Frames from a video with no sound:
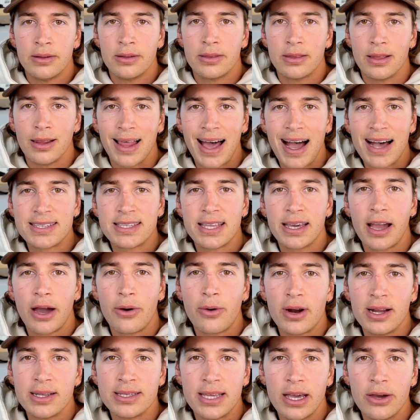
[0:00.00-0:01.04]
The last thing I
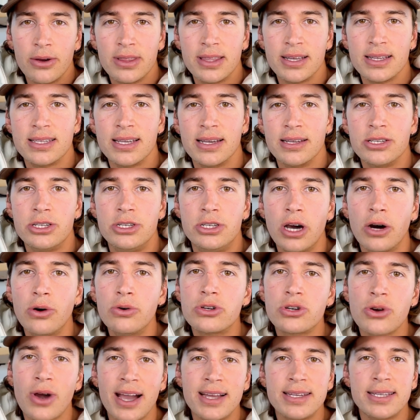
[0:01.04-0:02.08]
wanna say with this is don't
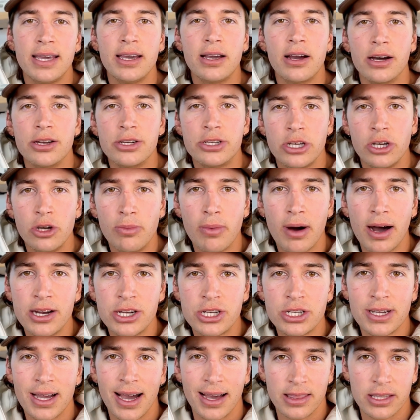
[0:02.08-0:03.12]
try and take on too
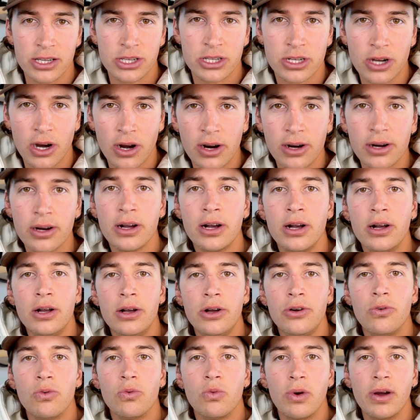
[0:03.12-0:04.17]
much at the start.
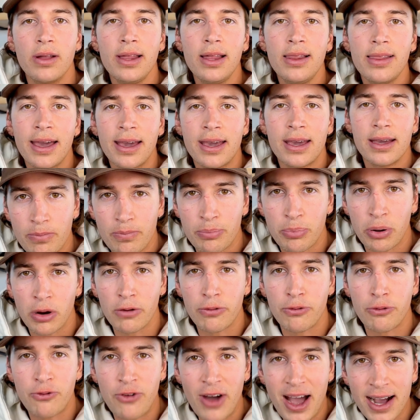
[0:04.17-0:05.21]
Really like
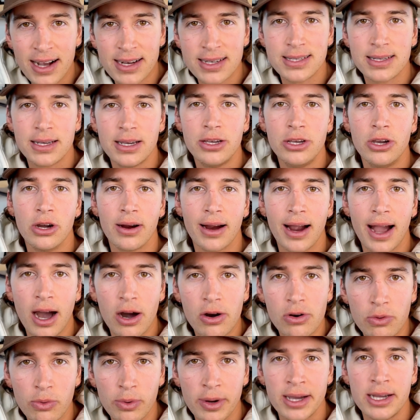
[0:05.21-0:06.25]
perfect your
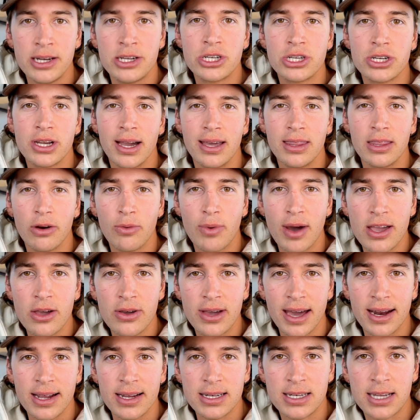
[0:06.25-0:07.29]
outreach and the way you
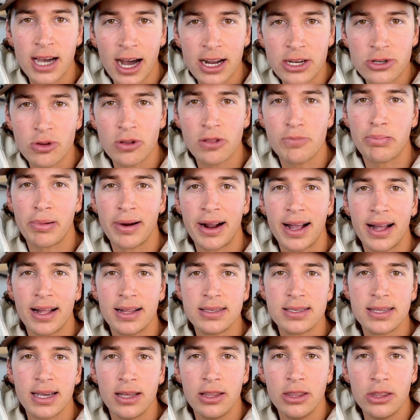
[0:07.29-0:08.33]
get in touch with
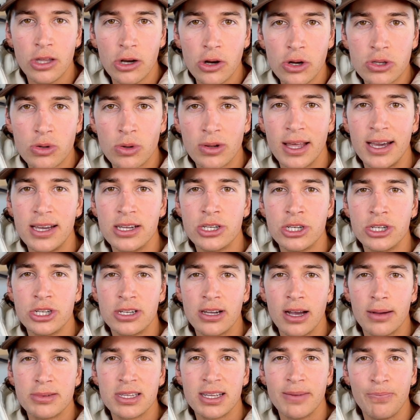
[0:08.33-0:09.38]
brands and those
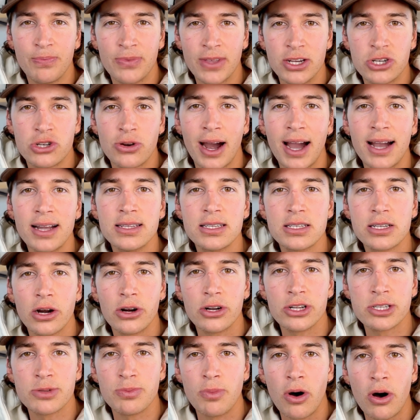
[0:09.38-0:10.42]
relationships and try and
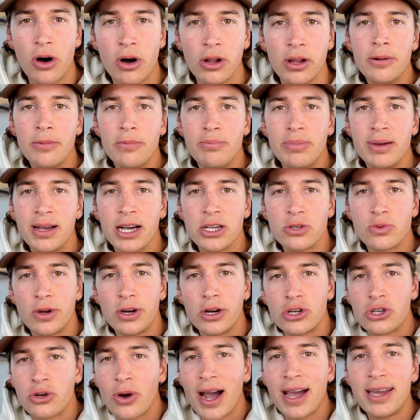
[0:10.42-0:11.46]
start small because when
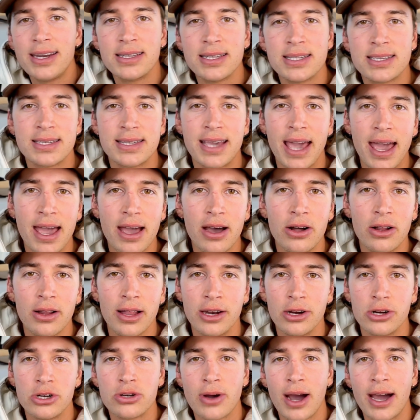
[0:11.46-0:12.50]
you're trying to scale
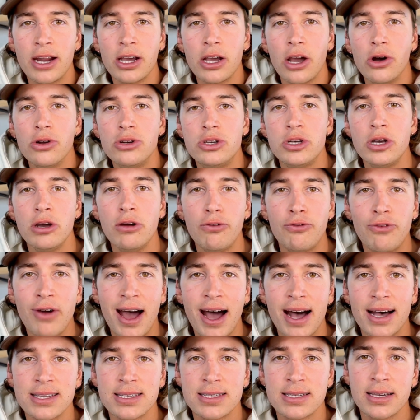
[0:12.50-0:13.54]
and you're trying to go too
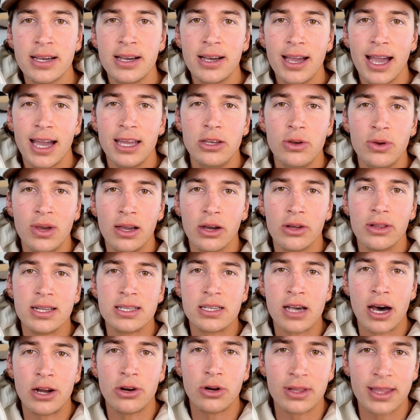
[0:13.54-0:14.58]
fast and you hear this
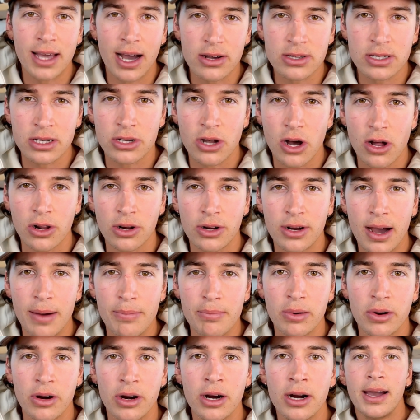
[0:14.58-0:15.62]
$100,000
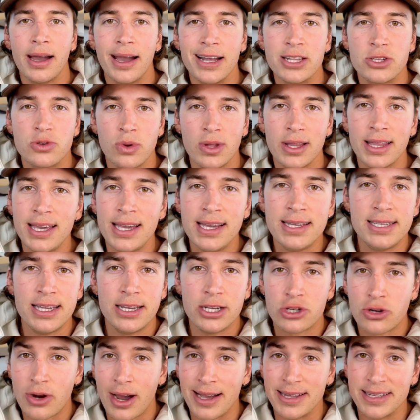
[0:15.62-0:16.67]
number, it's really easy
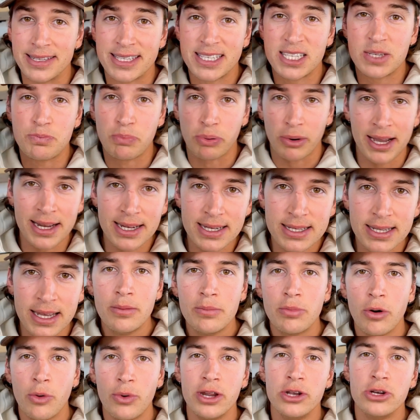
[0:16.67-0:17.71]
to try and sprint.
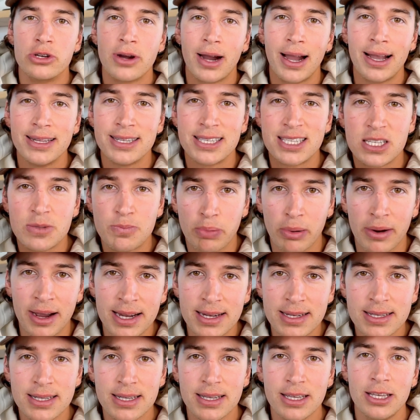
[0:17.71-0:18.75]
But when you try and
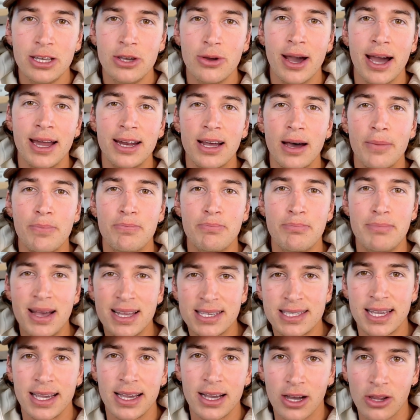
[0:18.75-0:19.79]
sprint, you end up
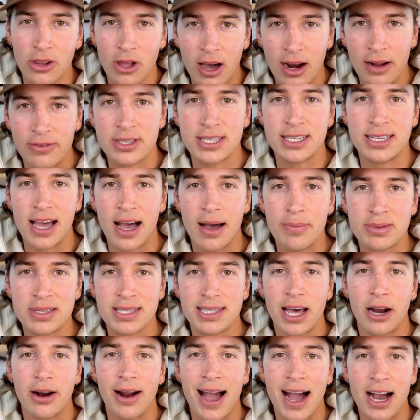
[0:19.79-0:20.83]
missing a lot of steps
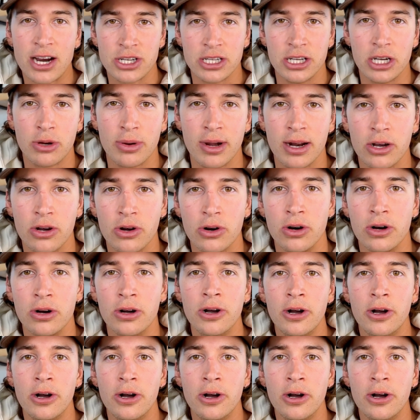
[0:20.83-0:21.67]
that are actually critical.